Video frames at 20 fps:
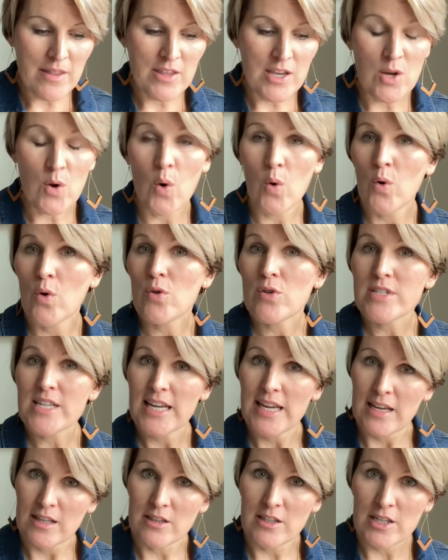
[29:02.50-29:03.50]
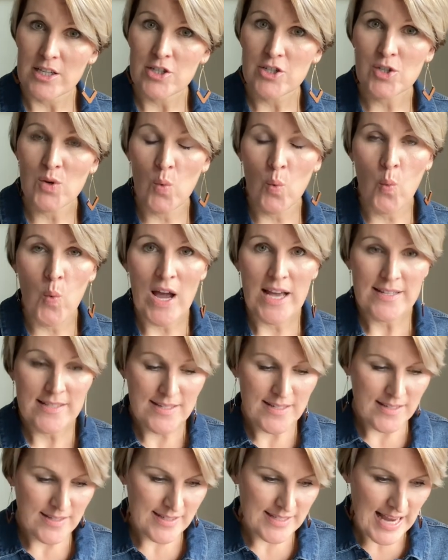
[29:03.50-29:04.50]
the Old English
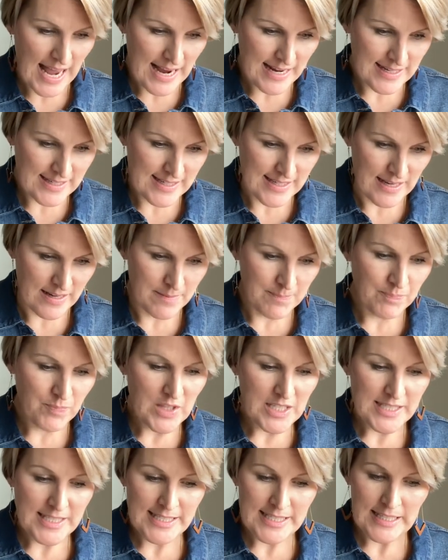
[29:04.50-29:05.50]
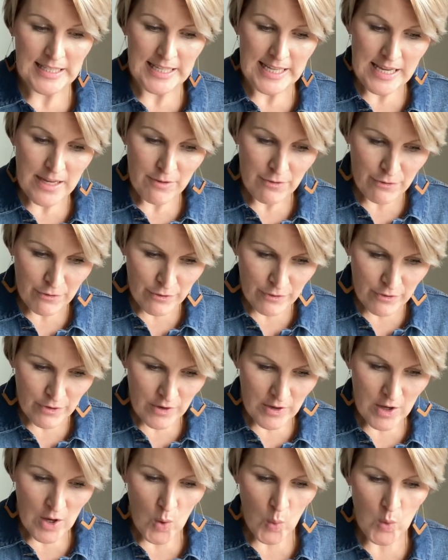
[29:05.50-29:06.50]
West Saxon sleef
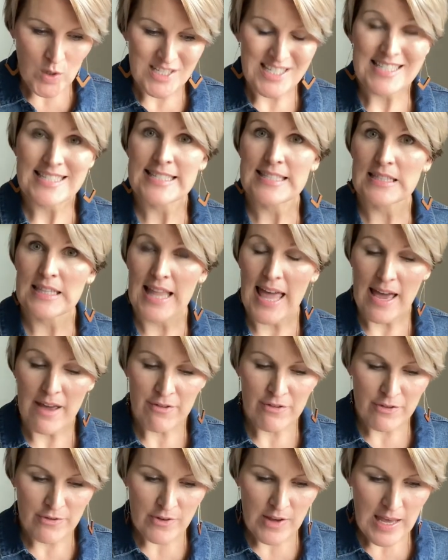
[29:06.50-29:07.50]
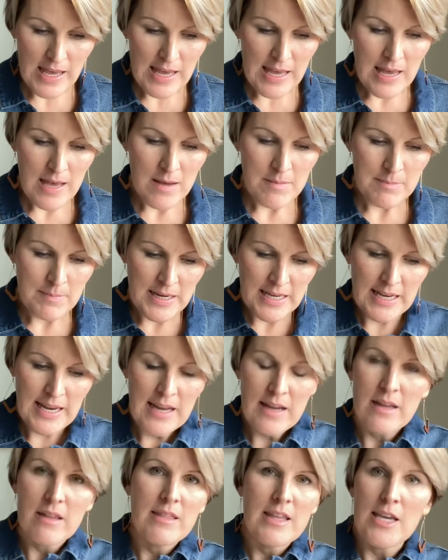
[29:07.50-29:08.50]
or sleff,
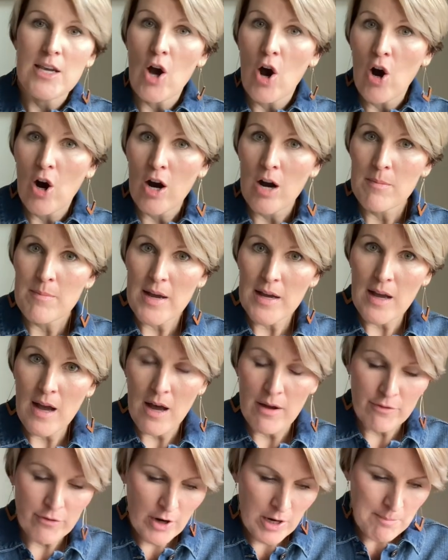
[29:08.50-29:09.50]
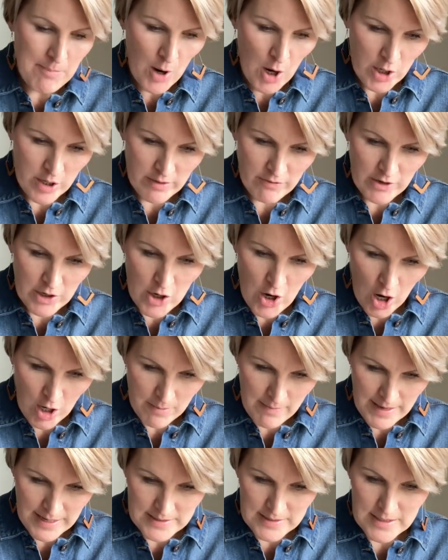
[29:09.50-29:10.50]
meaning the arm covering part of a
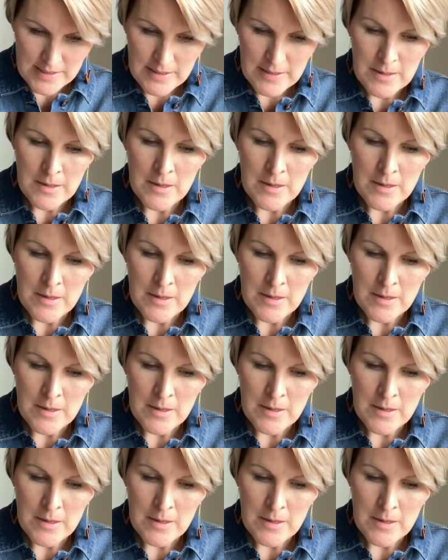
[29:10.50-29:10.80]
garment,